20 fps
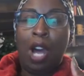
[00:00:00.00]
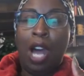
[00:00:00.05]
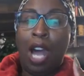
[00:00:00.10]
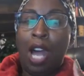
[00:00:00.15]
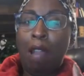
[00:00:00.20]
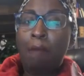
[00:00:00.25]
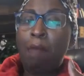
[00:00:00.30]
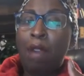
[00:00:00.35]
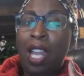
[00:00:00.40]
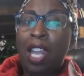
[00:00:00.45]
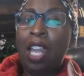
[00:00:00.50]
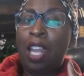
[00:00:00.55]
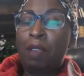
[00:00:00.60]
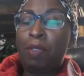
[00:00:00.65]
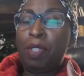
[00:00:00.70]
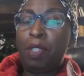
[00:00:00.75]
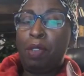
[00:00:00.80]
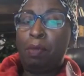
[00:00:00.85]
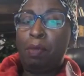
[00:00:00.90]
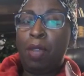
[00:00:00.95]
I might
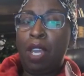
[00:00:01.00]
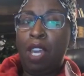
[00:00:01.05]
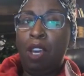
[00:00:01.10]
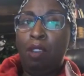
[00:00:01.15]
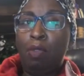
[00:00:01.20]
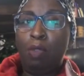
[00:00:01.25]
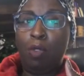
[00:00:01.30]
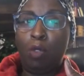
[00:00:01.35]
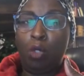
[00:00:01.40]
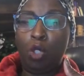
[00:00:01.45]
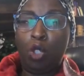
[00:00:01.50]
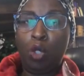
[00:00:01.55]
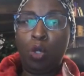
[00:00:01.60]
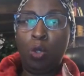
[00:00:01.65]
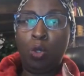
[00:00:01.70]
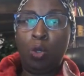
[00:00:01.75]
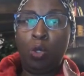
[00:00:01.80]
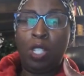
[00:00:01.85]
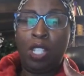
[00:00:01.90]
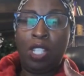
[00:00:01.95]
have some helpful
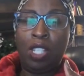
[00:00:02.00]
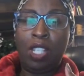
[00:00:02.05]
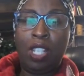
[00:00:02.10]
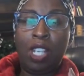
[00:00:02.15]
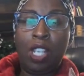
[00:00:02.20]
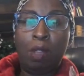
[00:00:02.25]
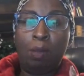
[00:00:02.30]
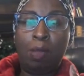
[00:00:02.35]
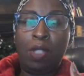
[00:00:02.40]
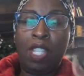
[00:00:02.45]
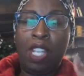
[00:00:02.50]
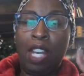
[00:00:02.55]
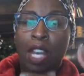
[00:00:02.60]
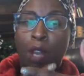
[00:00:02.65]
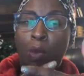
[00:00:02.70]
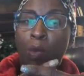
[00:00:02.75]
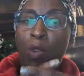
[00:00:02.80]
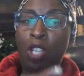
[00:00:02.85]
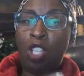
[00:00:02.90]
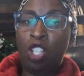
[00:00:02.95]
tools and tips that
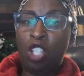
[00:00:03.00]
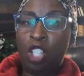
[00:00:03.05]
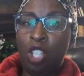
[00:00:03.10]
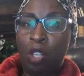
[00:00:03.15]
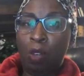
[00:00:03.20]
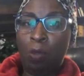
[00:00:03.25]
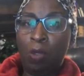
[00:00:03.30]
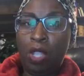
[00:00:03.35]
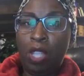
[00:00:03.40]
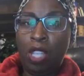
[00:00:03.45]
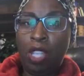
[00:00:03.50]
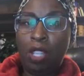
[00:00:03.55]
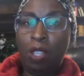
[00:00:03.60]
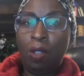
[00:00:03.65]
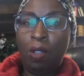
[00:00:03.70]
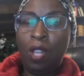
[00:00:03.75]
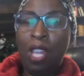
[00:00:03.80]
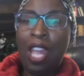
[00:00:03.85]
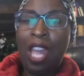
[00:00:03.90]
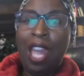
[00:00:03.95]
I want to share with
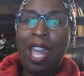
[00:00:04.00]
you.